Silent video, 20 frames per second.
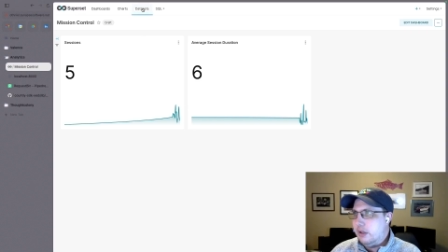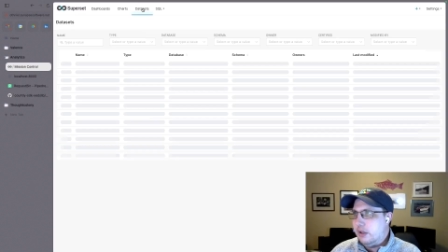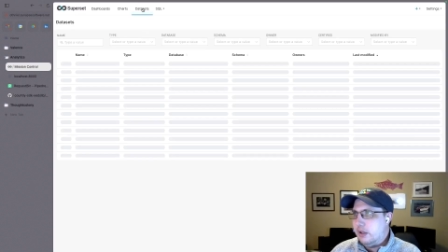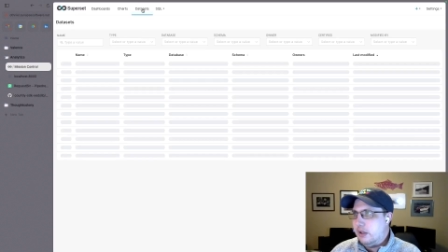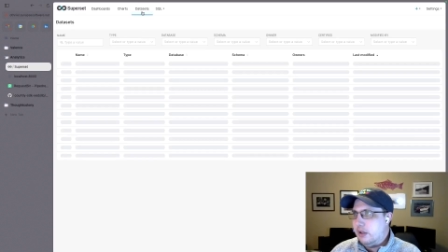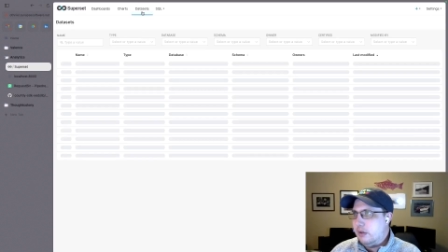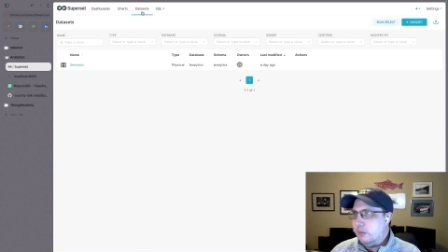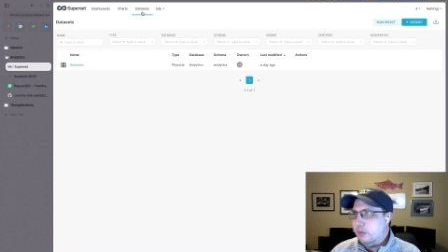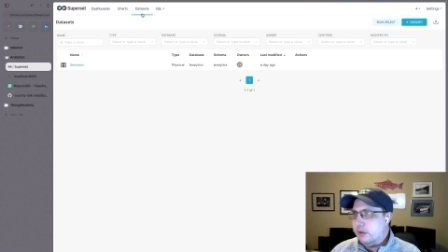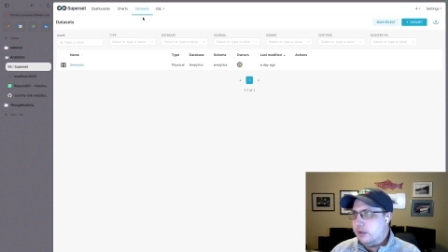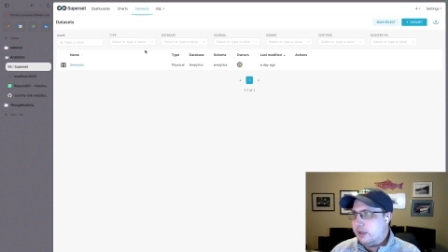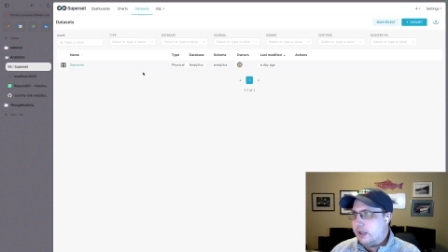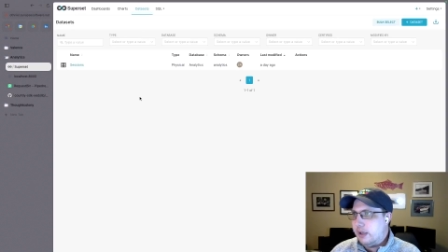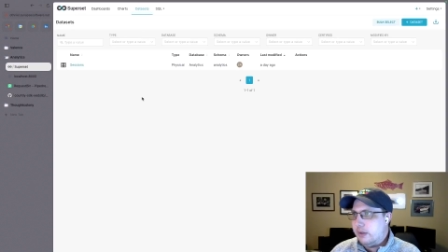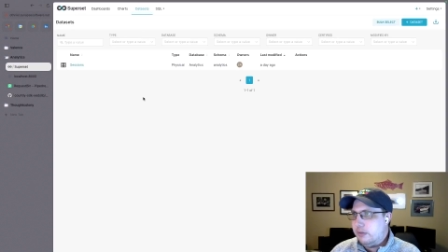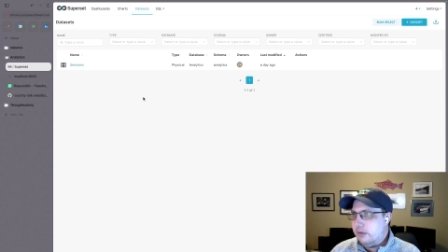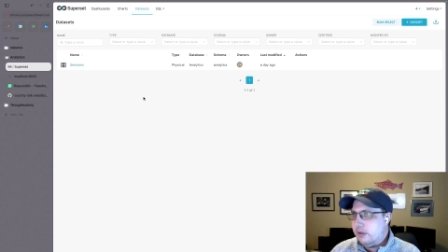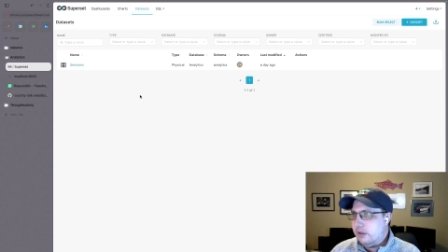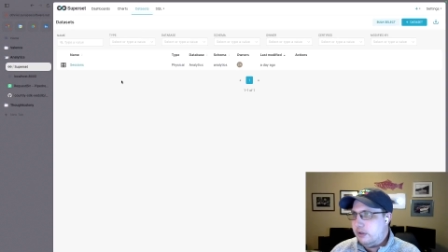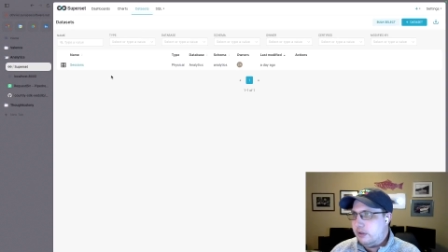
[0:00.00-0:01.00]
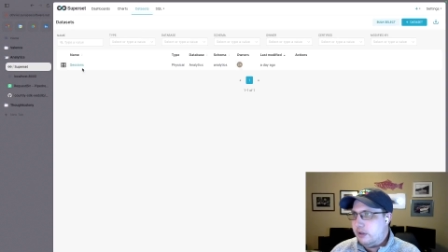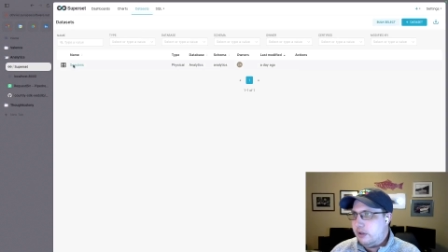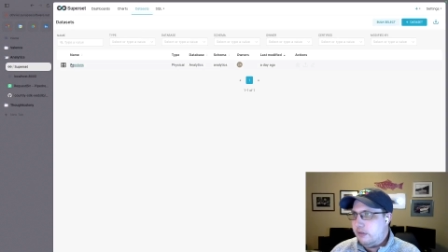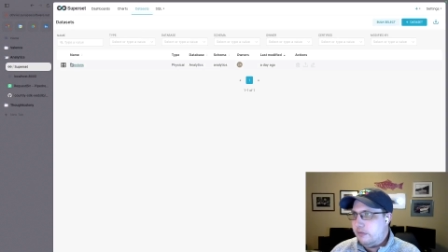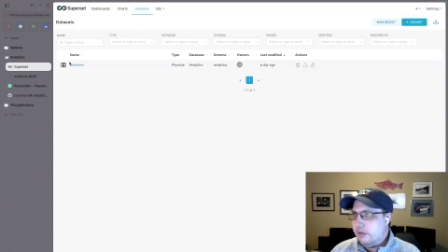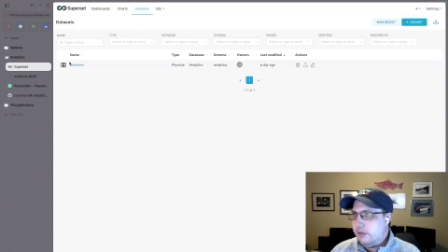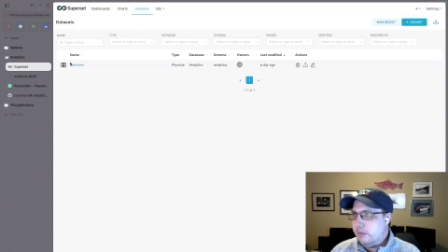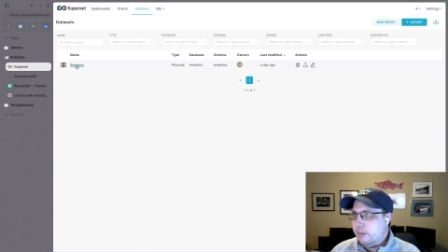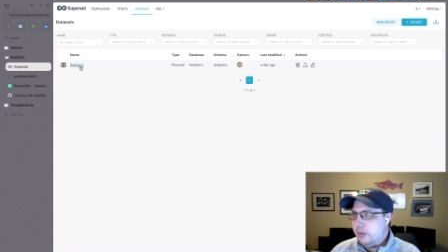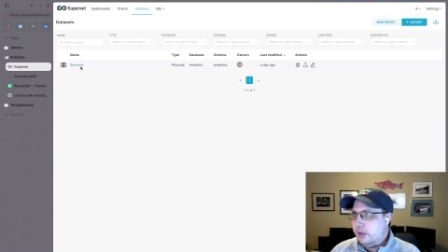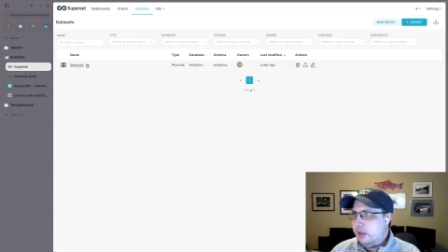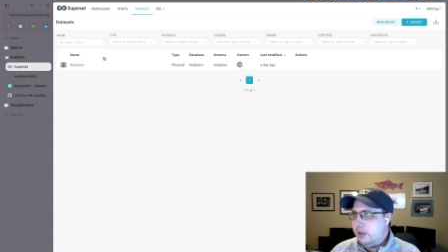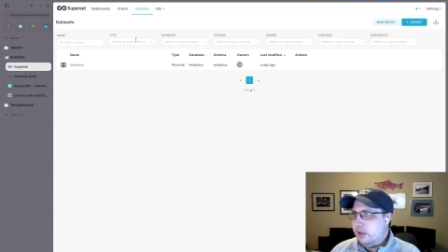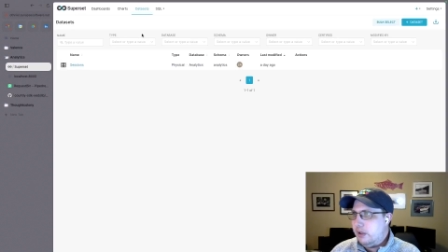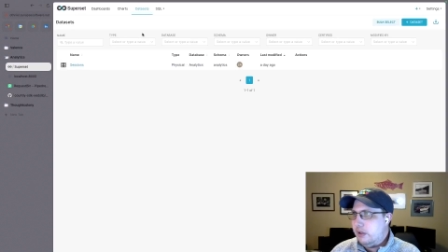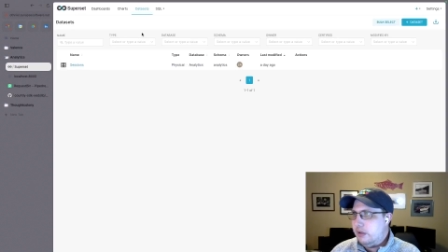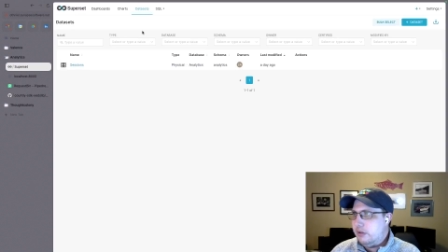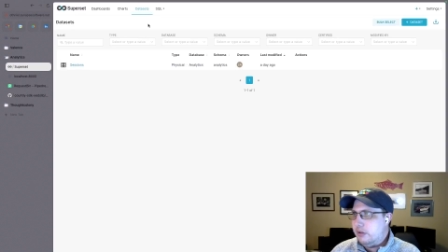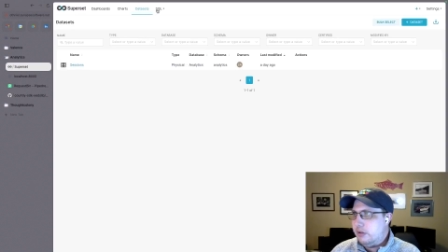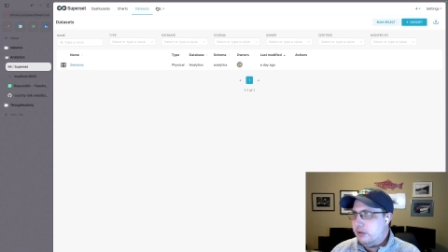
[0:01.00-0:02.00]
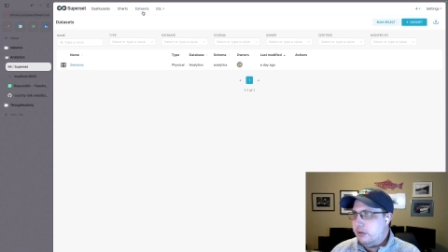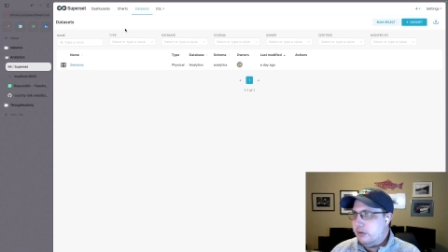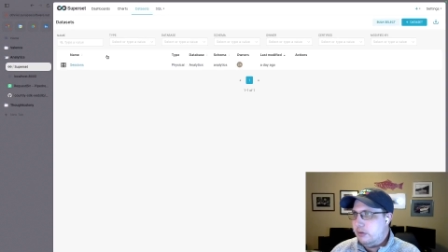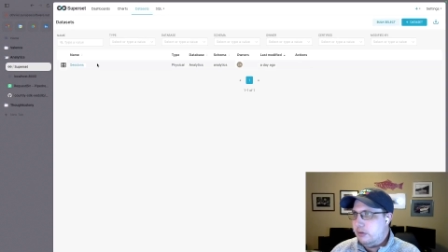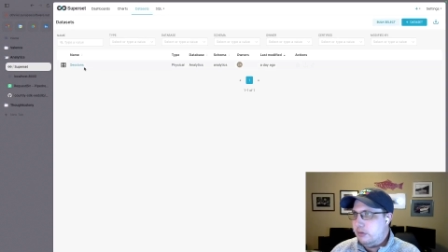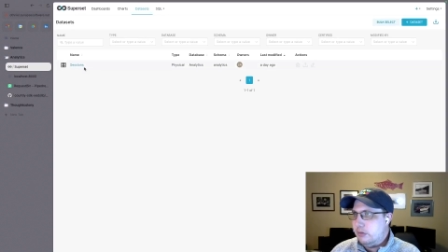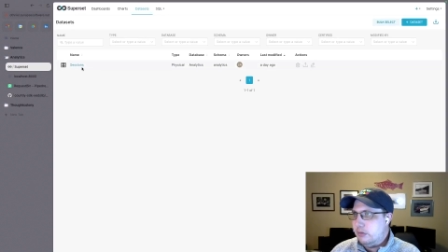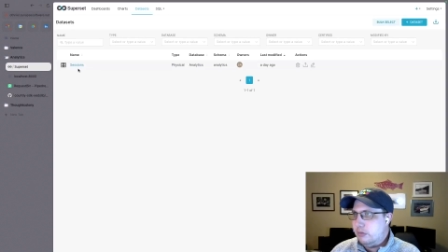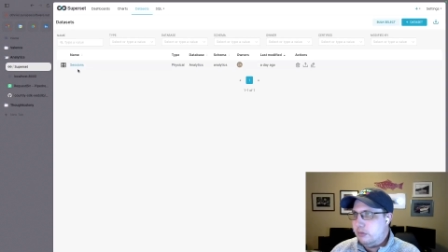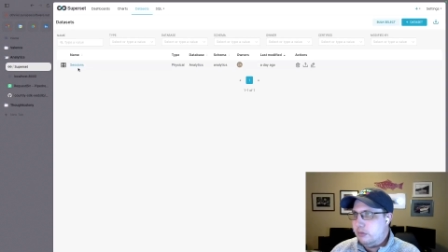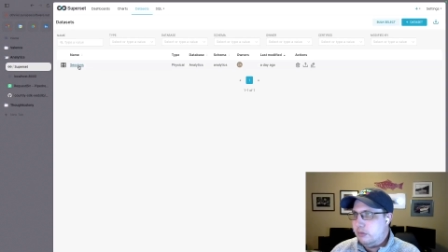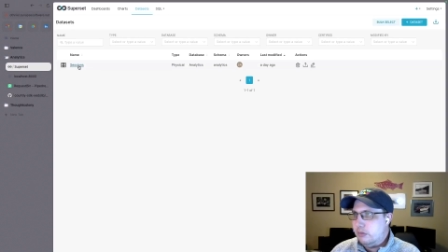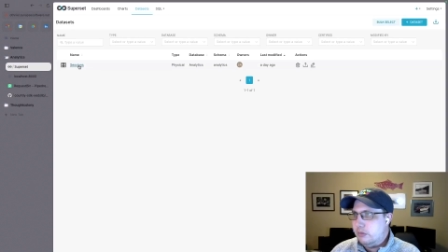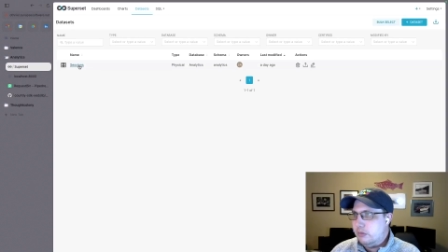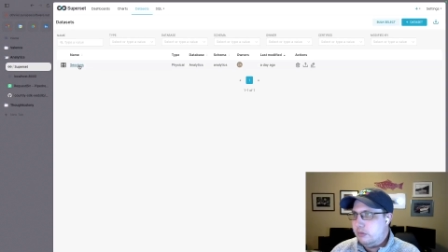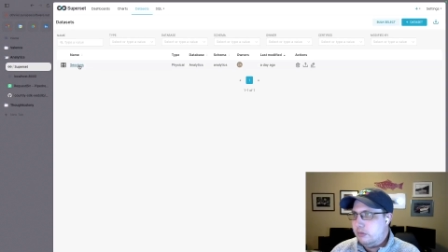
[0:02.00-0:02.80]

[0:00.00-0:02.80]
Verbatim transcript: uh, what Countly is giving me into,